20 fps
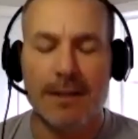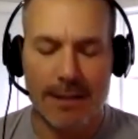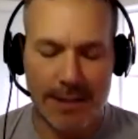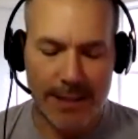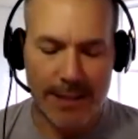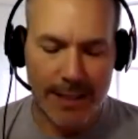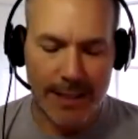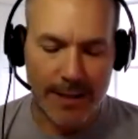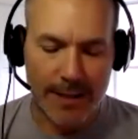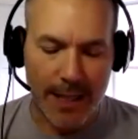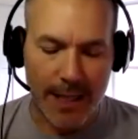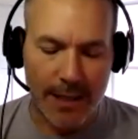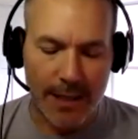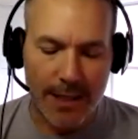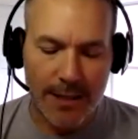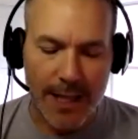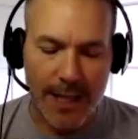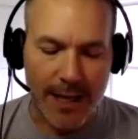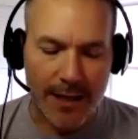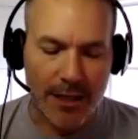And
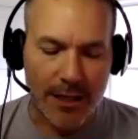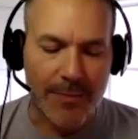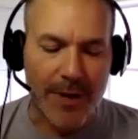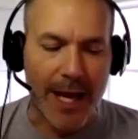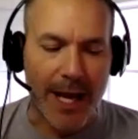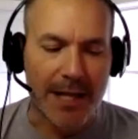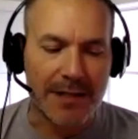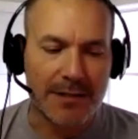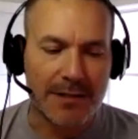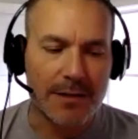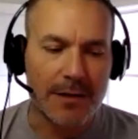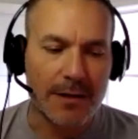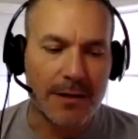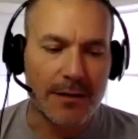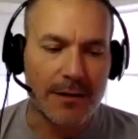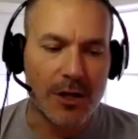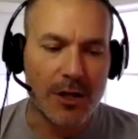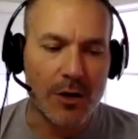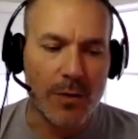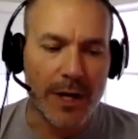in that capacity,
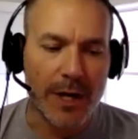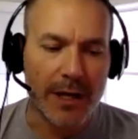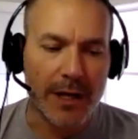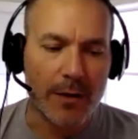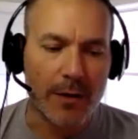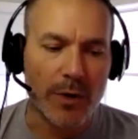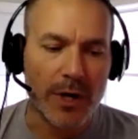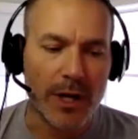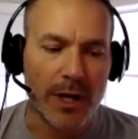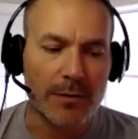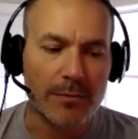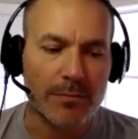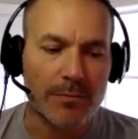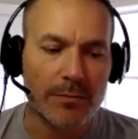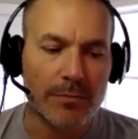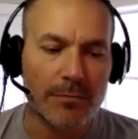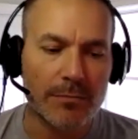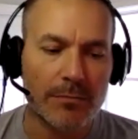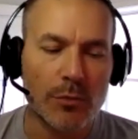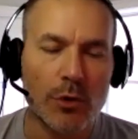you know, when I
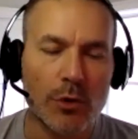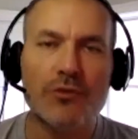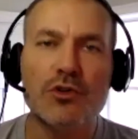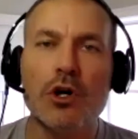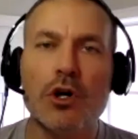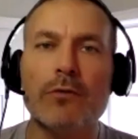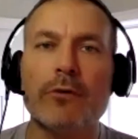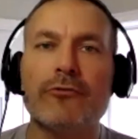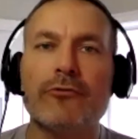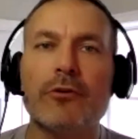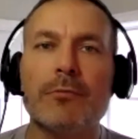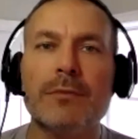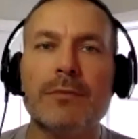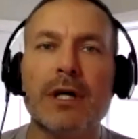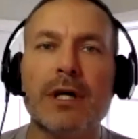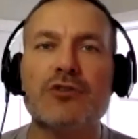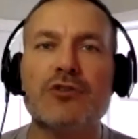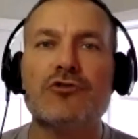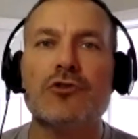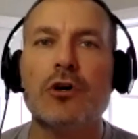moved over from
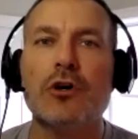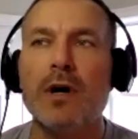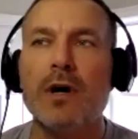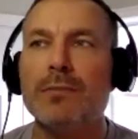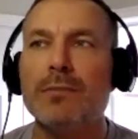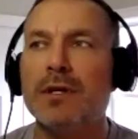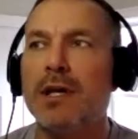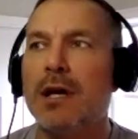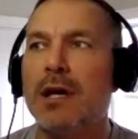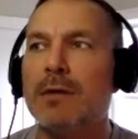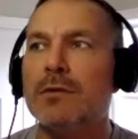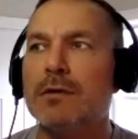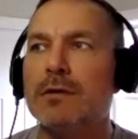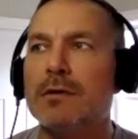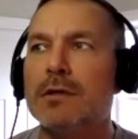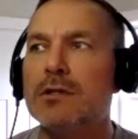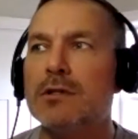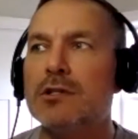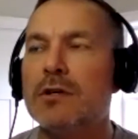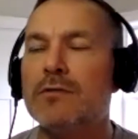Nitro, I became the
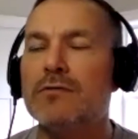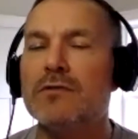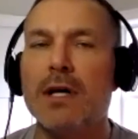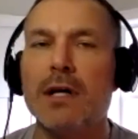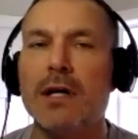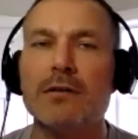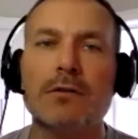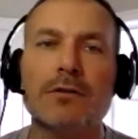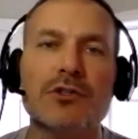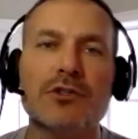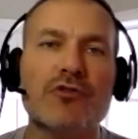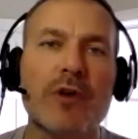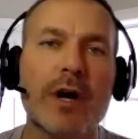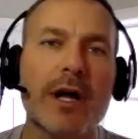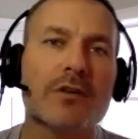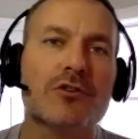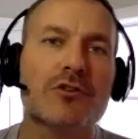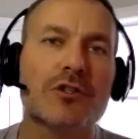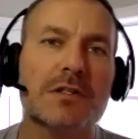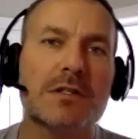chief technical
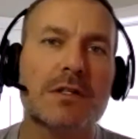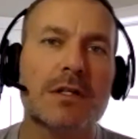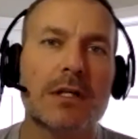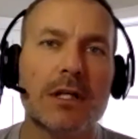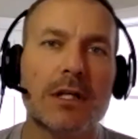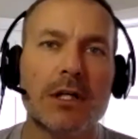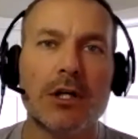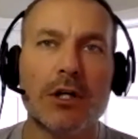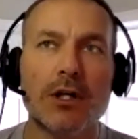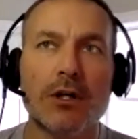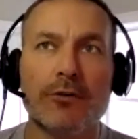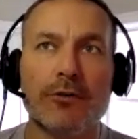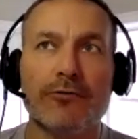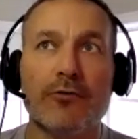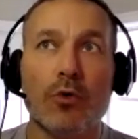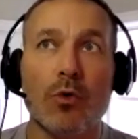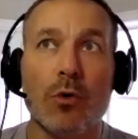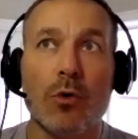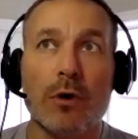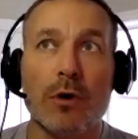strategist
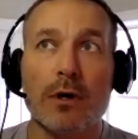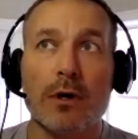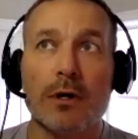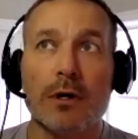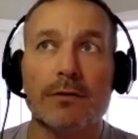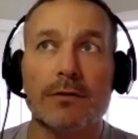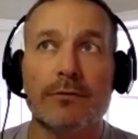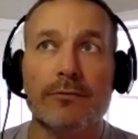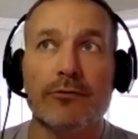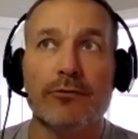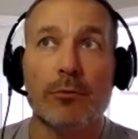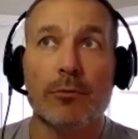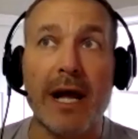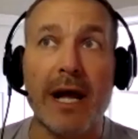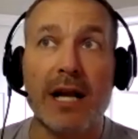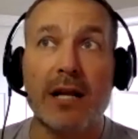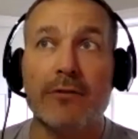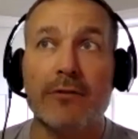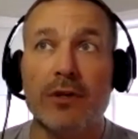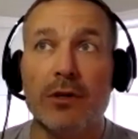for
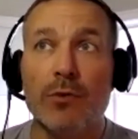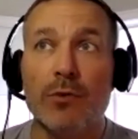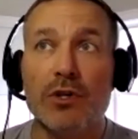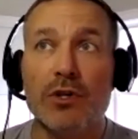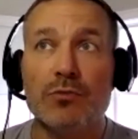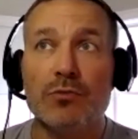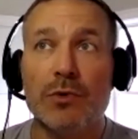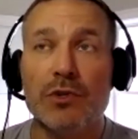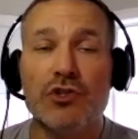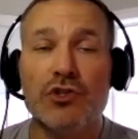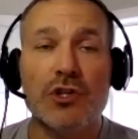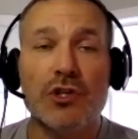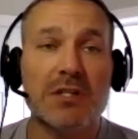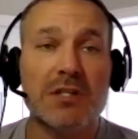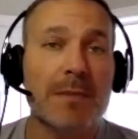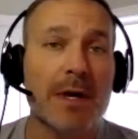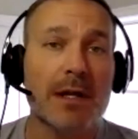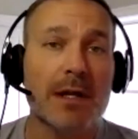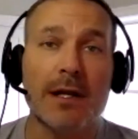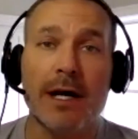McAfee, which just
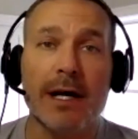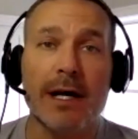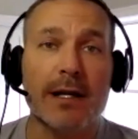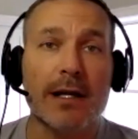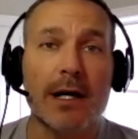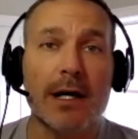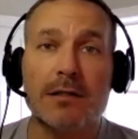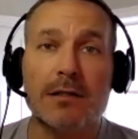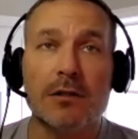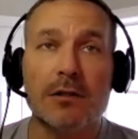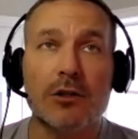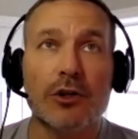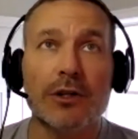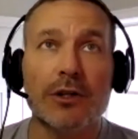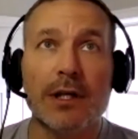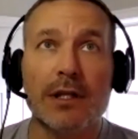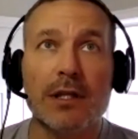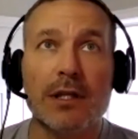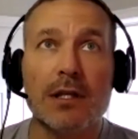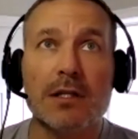meant I got to
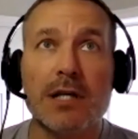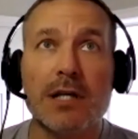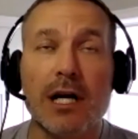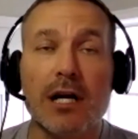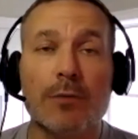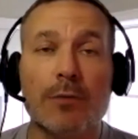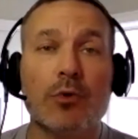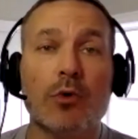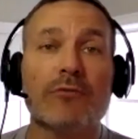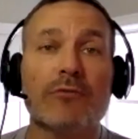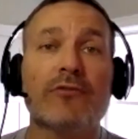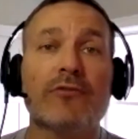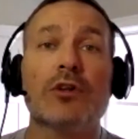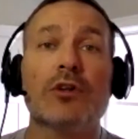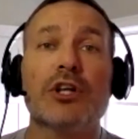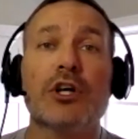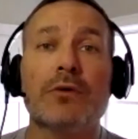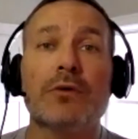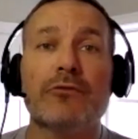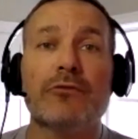look at the entire
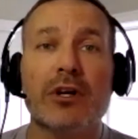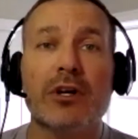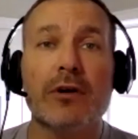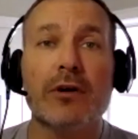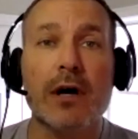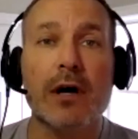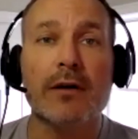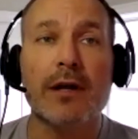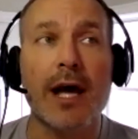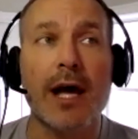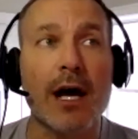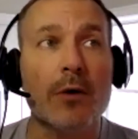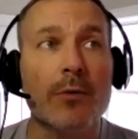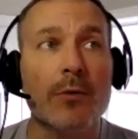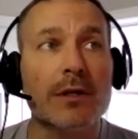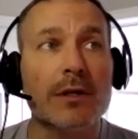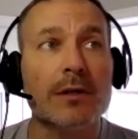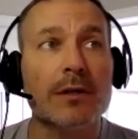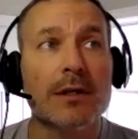portfolio and figure out how it